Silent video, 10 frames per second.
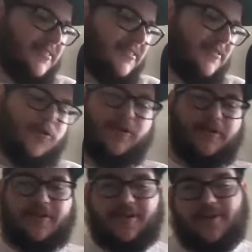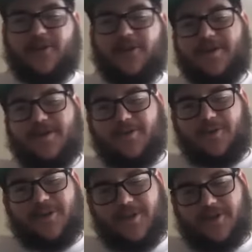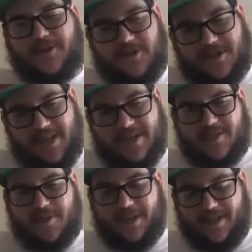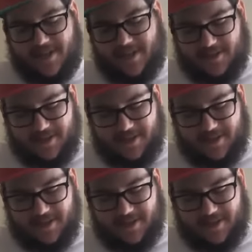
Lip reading: Well, you know your shirt size and your pant size, right?